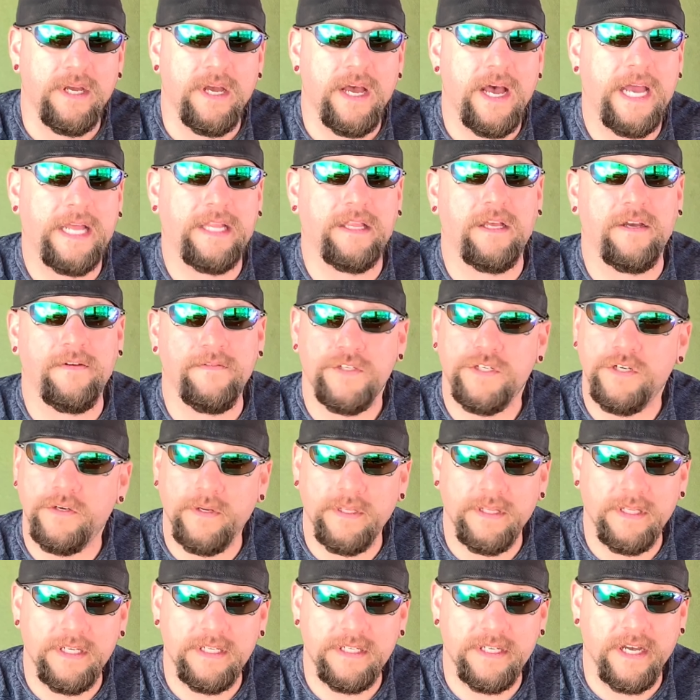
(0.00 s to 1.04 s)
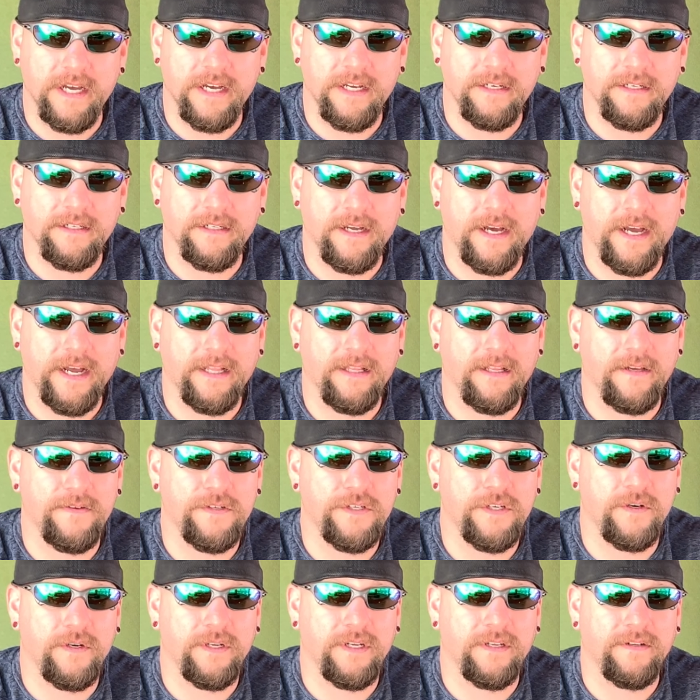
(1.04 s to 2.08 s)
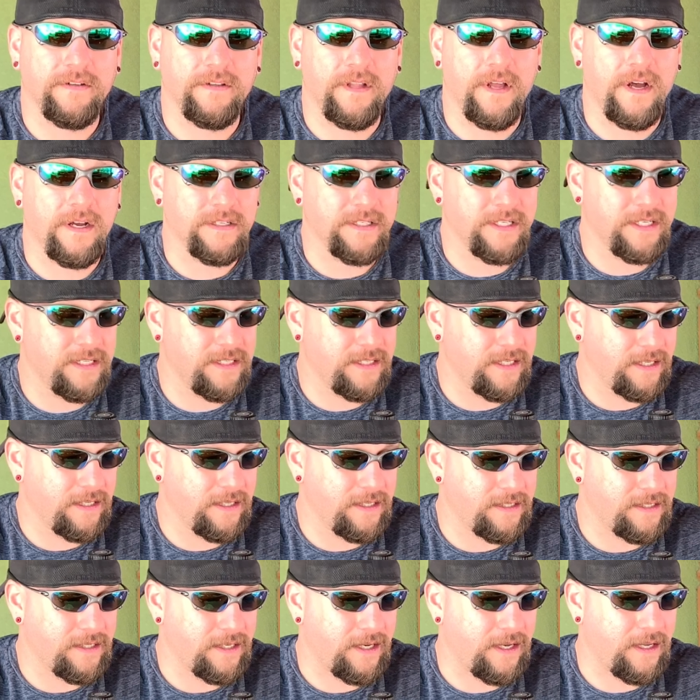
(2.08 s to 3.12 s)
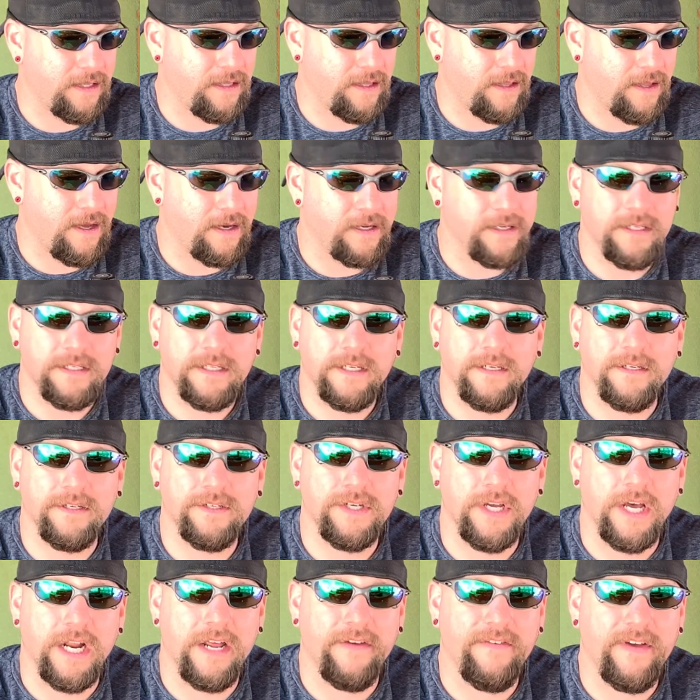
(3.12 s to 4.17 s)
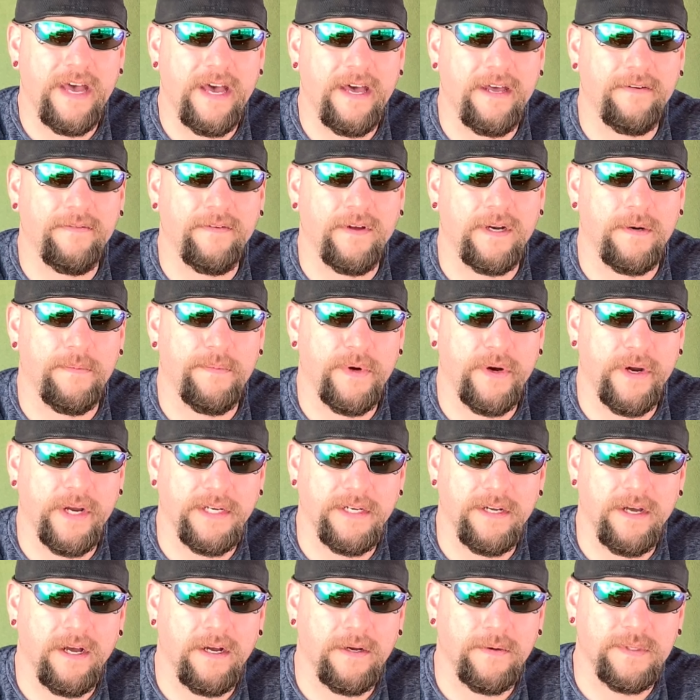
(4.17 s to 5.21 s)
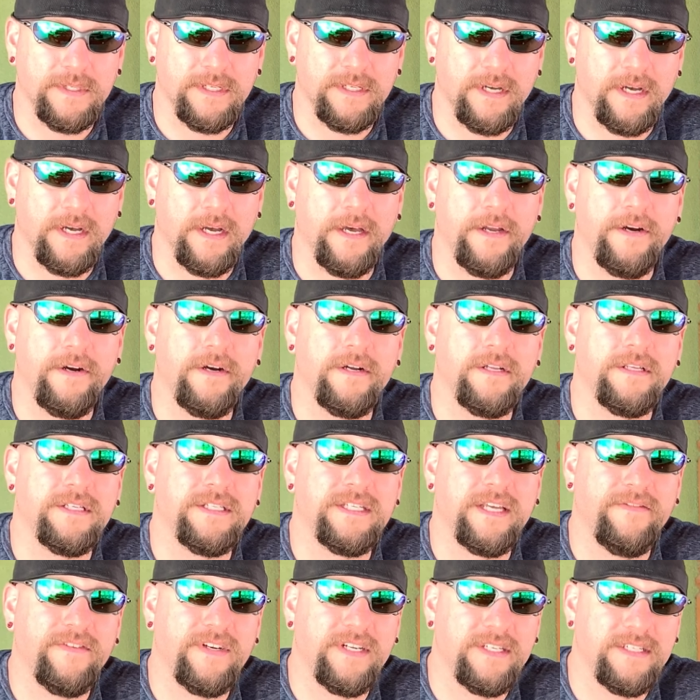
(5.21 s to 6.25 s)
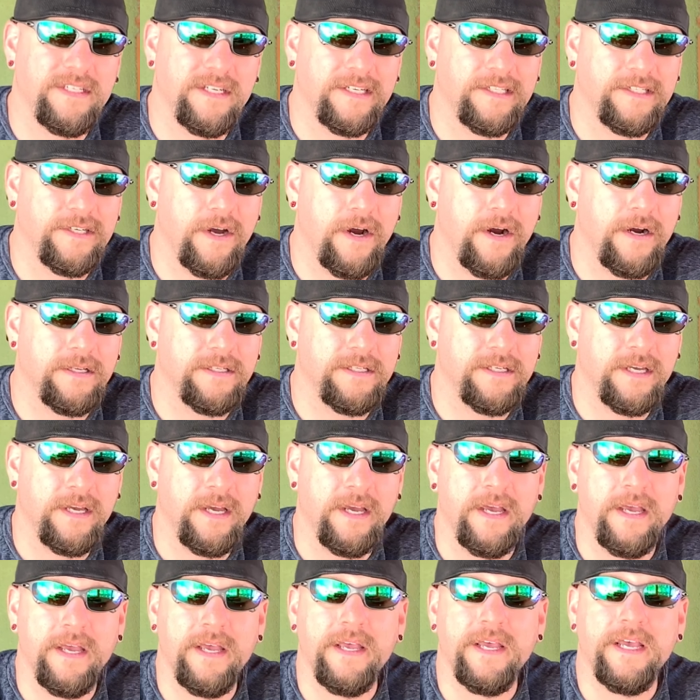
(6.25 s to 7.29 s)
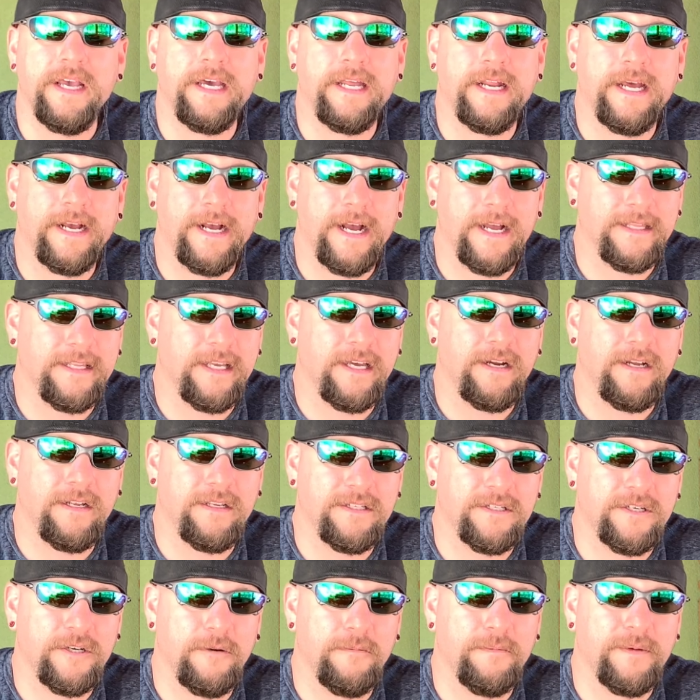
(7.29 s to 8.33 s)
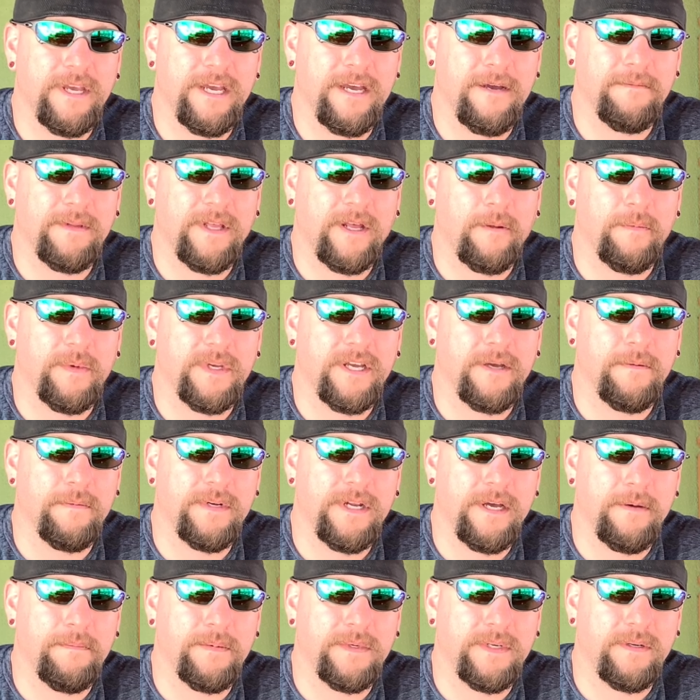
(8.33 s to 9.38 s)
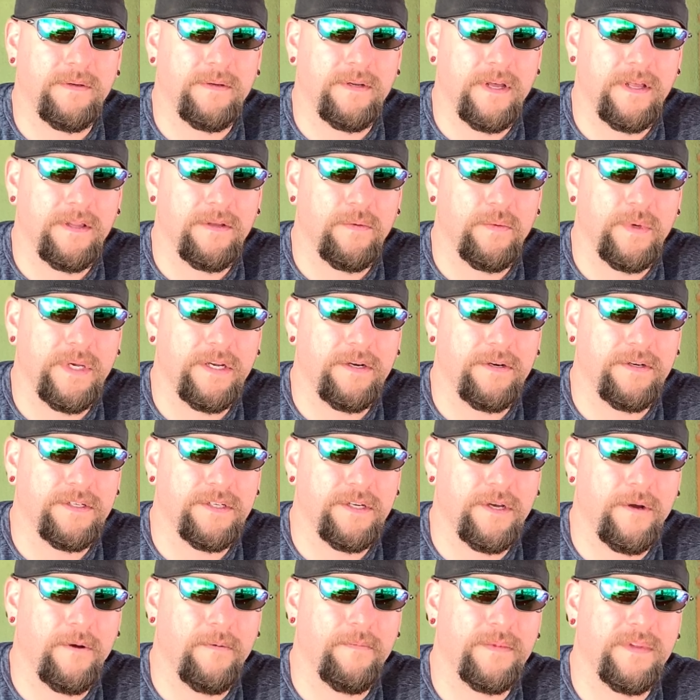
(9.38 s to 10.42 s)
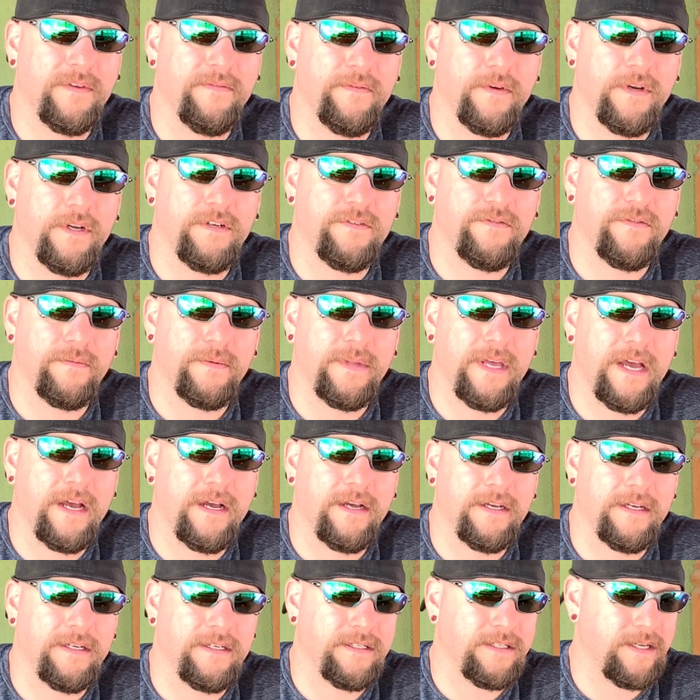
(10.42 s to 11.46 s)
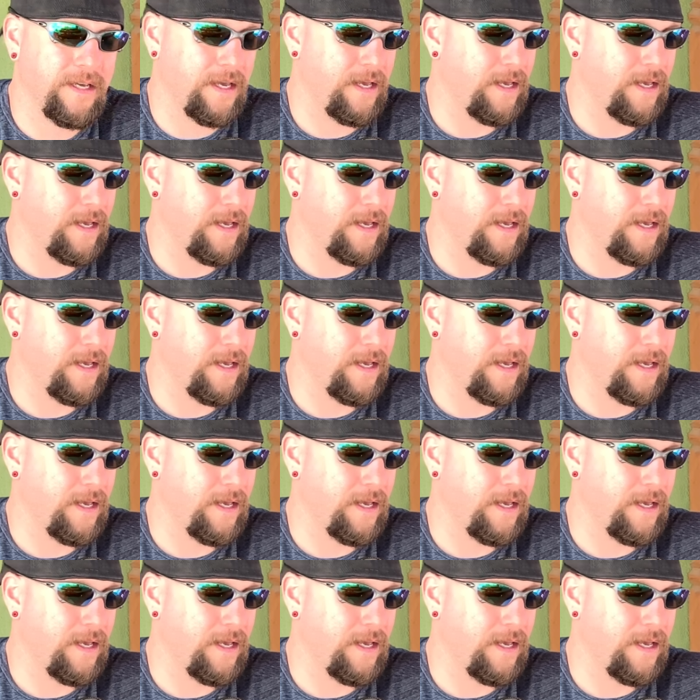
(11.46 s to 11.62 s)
I love shooting this gun. I love shooting it long distance. Uh, the longest kill shot I've had on a prairie dog was 176 yards and I got that on scope cam. That'll be coming up in another week or so, the footage from that hunt.